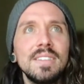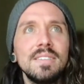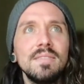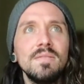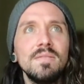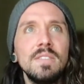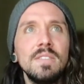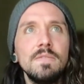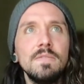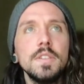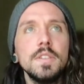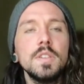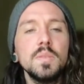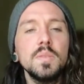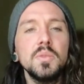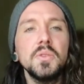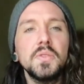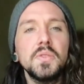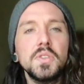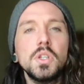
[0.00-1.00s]

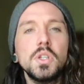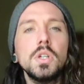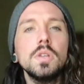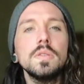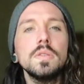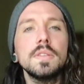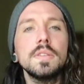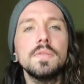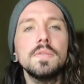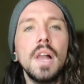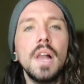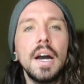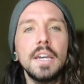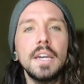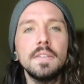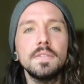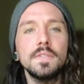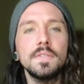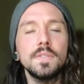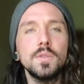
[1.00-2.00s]
invisible turns of
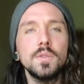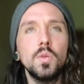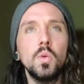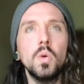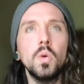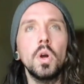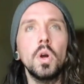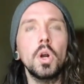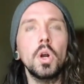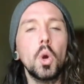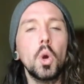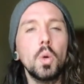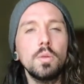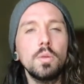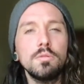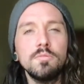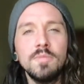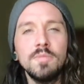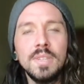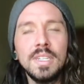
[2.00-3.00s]
life or
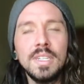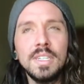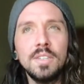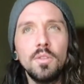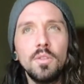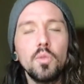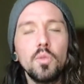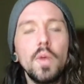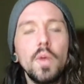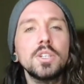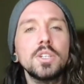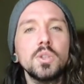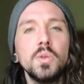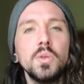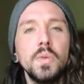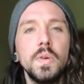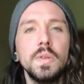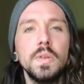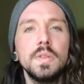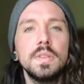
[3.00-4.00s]

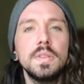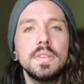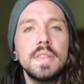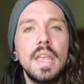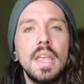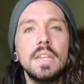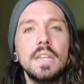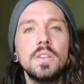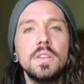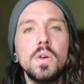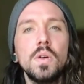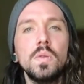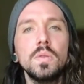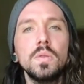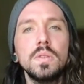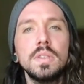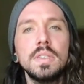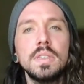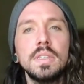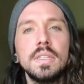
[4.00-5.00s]
thresholds that
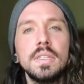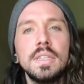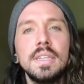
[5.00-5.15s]
don't,